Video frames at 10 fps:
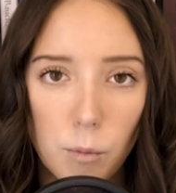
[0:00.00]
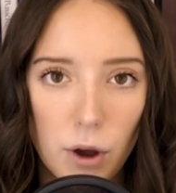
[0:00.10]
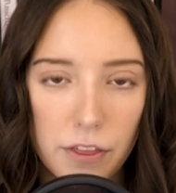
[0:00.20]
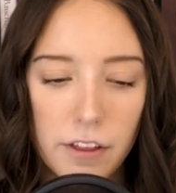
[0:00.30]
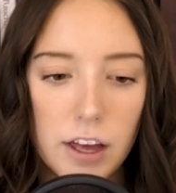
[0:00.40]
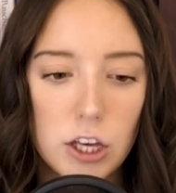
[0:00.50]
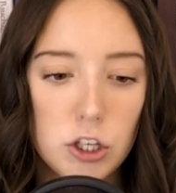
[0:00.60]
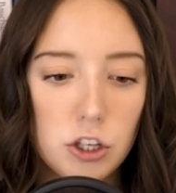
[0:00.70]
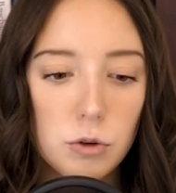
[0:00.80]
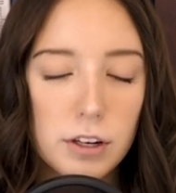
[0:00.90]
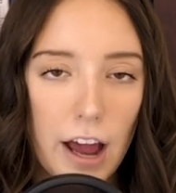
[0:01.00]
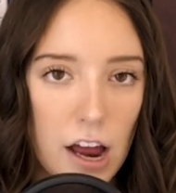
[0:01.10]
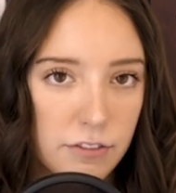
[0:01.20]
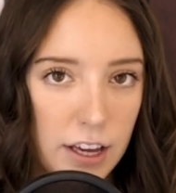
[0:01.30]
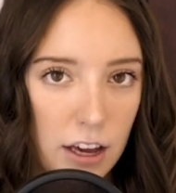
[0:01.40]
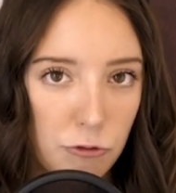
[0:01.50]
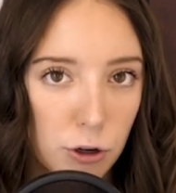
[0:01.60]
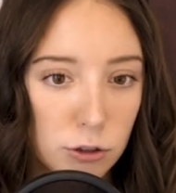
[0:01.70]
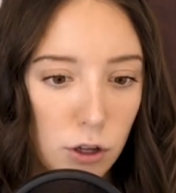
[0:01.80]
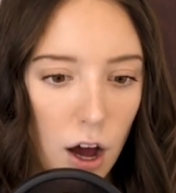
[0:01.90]
with. You can advocate for
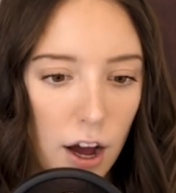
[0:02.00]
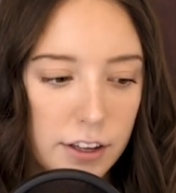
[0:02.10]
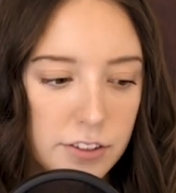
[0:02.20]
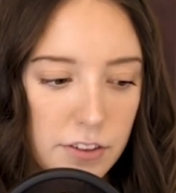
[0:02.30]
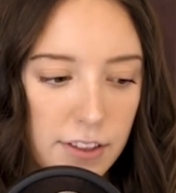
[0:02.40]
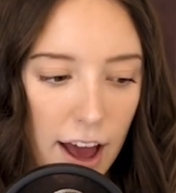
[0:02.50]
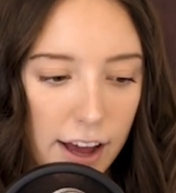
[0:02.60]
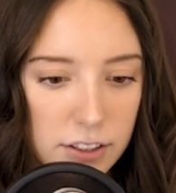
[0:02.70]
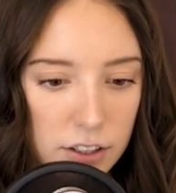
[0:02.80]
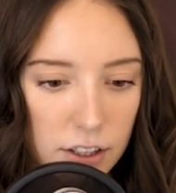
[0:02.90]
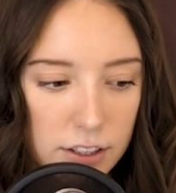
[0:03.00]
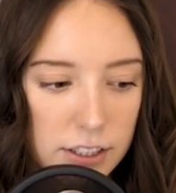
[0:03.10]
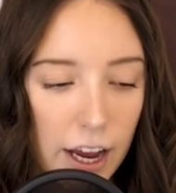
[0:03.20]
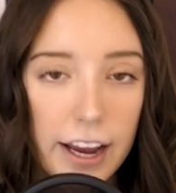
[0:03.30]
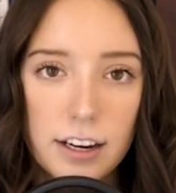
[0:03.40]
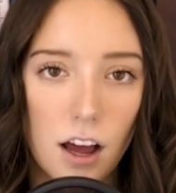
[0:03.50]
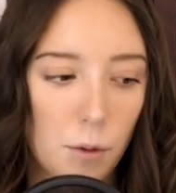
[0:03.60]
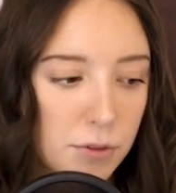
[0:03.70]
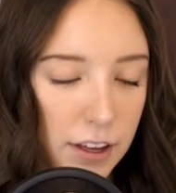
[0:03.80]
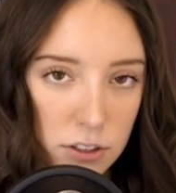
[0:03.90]
laws that tighten
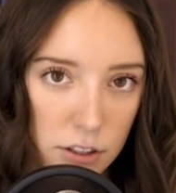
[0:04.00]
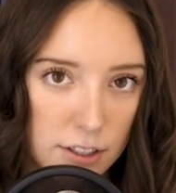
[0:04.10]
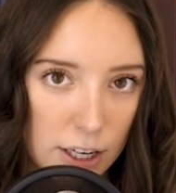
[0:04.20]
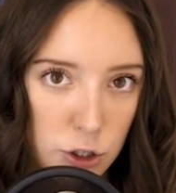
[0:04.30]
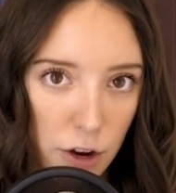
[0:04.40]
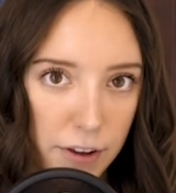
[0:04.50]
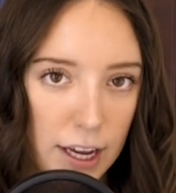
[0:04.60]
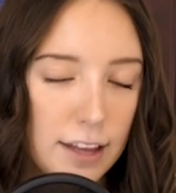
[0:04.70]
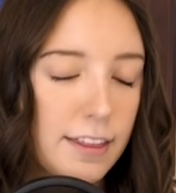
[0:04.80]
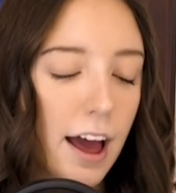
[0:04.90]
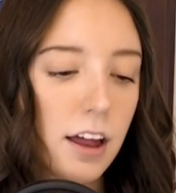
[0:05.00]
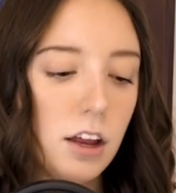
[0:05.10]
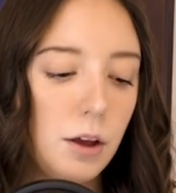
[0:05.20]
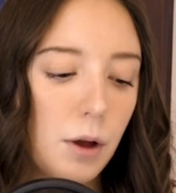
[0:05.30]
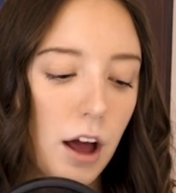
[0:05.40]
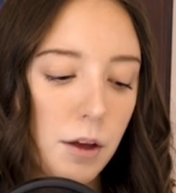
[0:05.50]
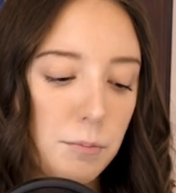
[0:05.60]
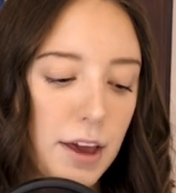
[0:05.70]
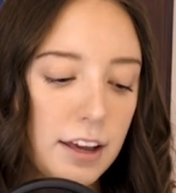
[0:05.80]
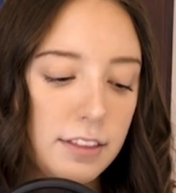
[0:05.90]
up things on sex trafficking, that
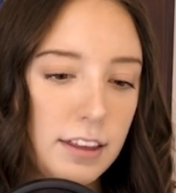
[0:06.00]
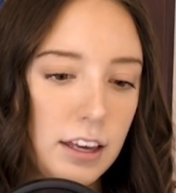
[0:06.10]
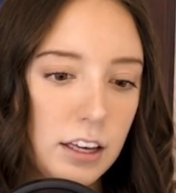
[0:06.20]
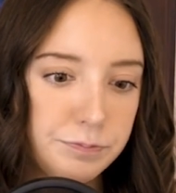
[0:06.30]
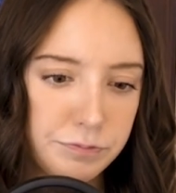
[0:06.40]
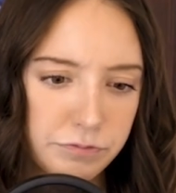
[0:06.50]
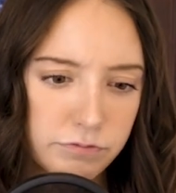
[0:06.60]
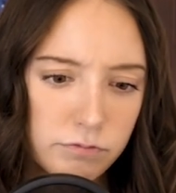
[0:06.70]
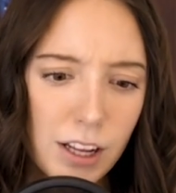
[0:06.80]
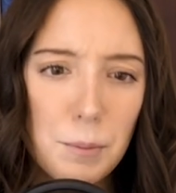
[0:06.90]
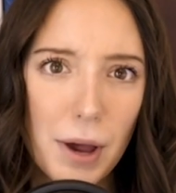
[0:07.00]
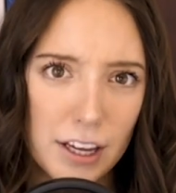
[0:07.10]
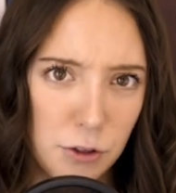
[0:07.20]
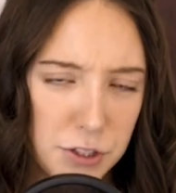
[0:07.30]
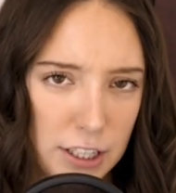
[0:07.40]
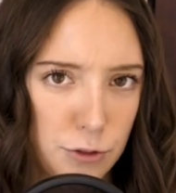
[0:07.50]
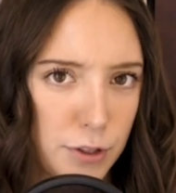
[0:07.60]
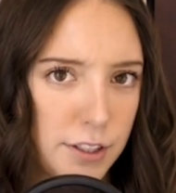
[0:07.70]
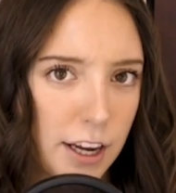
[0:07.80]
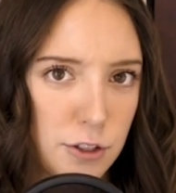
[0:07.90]
make the penalties for
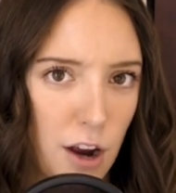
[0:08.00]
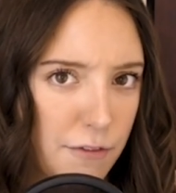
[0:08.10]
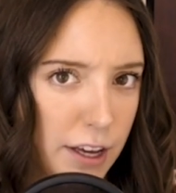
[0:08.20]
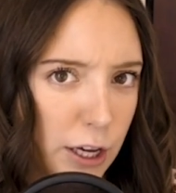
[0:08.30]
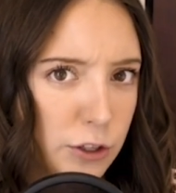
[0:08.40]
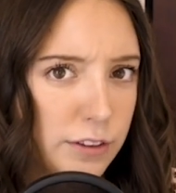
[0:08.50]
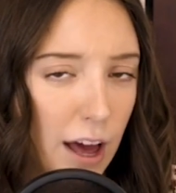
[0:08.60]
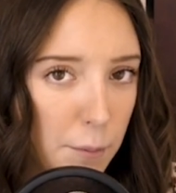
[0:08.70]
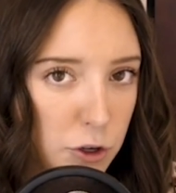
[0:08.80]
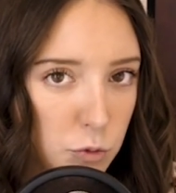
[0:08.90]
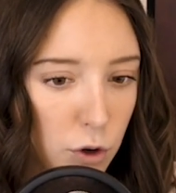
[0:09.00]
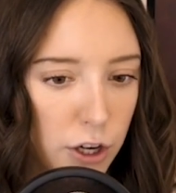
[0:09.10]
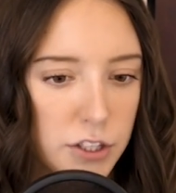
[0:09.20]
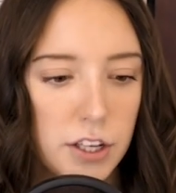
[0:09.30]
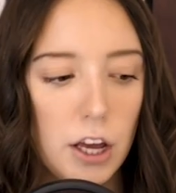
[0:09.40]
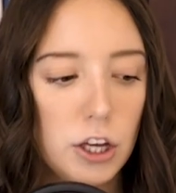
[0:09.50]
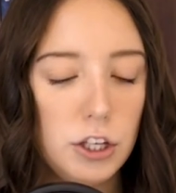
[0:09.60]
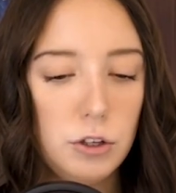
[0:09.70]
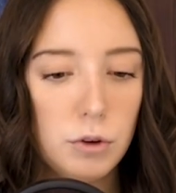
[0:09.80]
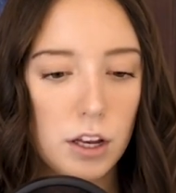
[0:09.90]
sex trafficking that much worse.
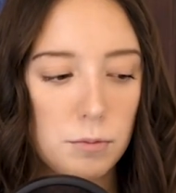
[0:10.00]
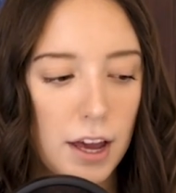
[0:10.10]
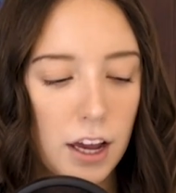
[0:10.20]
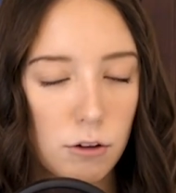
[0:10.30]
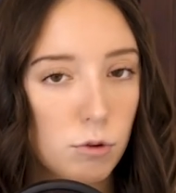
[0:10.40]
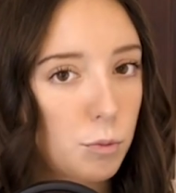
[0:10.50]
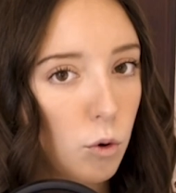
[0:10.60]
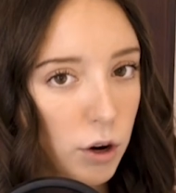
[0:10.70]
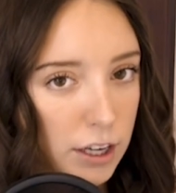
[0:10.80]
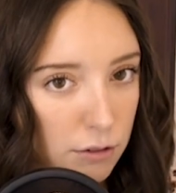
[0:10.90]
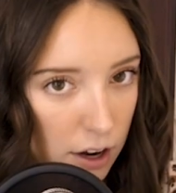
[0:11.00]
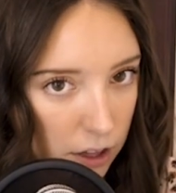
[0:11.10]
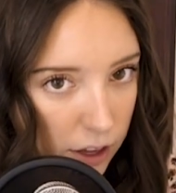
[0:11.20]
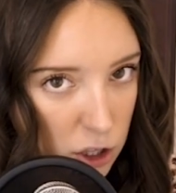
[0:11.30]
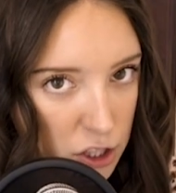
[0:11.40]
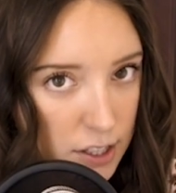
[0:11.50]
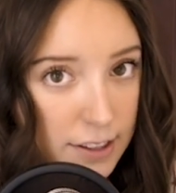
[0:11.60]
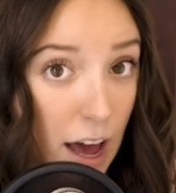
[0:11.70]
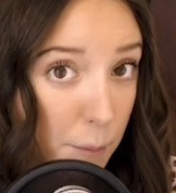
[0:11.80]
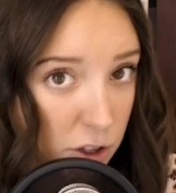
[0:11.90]
You can make reporting regulations
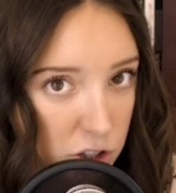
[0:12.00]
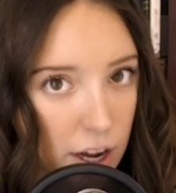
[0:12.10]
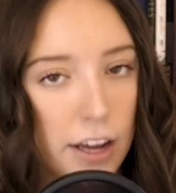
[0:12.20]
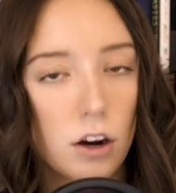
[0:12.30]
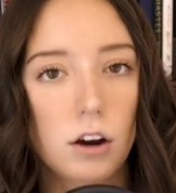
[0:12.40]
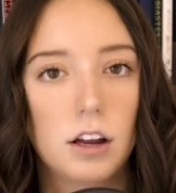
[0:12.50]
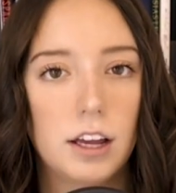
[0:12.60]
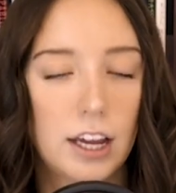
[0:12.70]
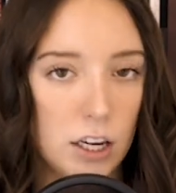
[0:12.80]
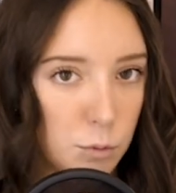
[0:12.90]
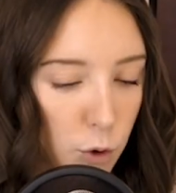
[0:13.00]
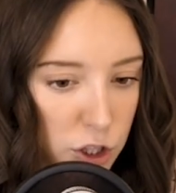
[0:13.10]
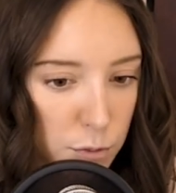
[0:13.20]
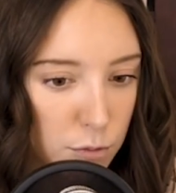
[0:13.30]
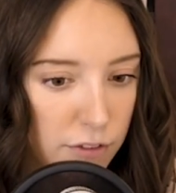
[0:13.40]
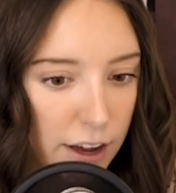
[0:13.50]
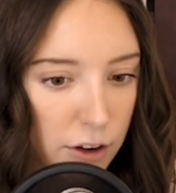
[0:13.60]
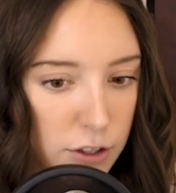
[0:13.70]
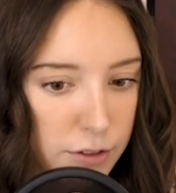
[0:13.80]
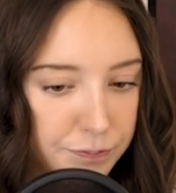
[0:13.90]
that much tighter in abortion
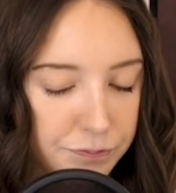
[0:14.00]
providers.